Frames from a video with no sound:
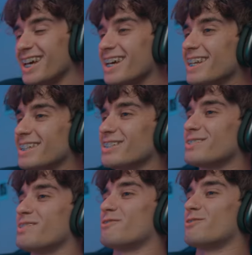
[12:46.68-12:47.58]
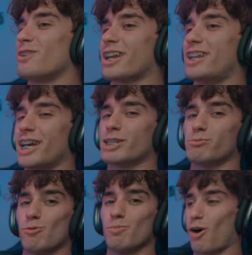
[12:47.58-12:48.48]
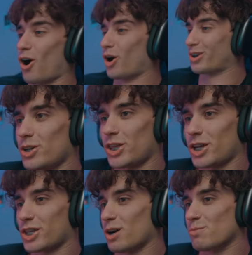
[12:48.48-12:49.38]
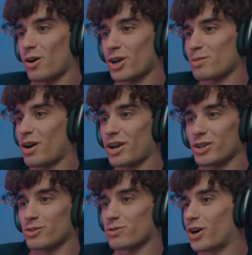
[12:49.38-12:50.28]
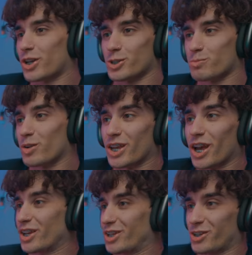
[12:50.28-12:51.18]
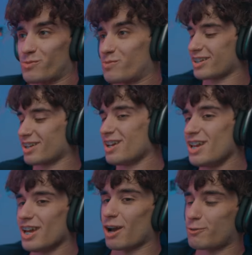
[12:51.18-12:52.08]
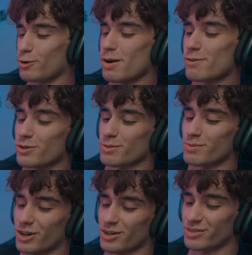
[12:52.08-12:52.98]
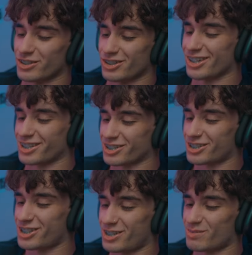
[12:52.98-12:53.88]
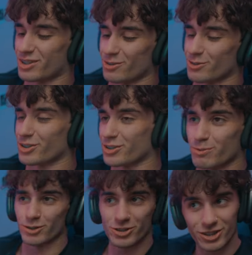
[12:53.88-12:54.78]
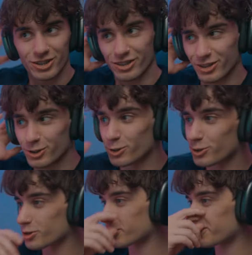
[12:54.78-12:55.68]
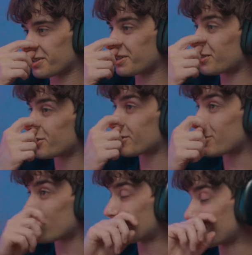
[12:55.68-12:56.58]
doesn't even have a recognizable body. Only thing in that body bag is fucking spaghetti. I feel bad for the mom, dude. Like, she seemed like a really good person. And it's just like, just dude, seeing her